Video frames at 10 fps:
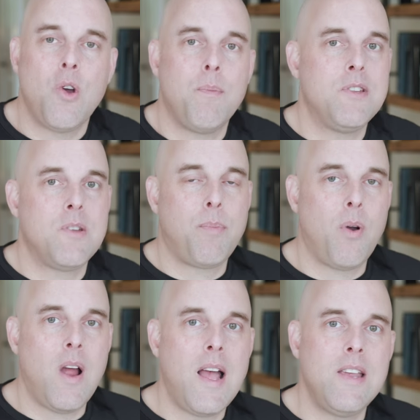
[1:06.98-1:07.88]
Don't be
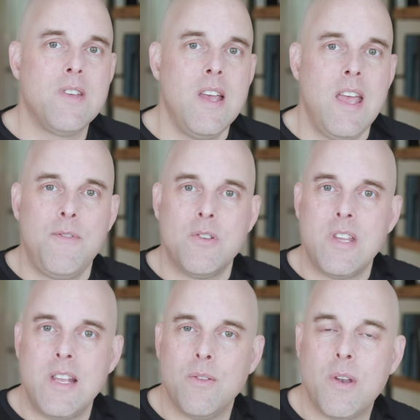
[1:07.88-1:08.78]
surprised if you
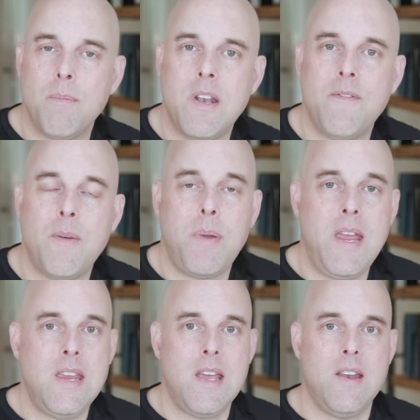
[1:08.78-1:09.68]
see a little bit of a
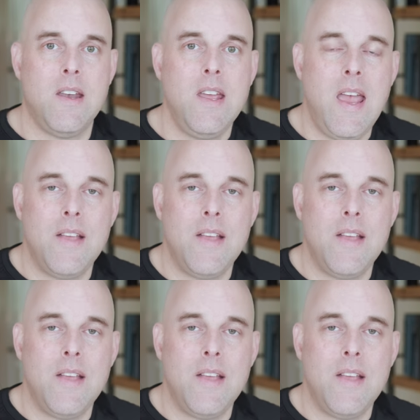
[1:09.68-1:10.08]
pink in it,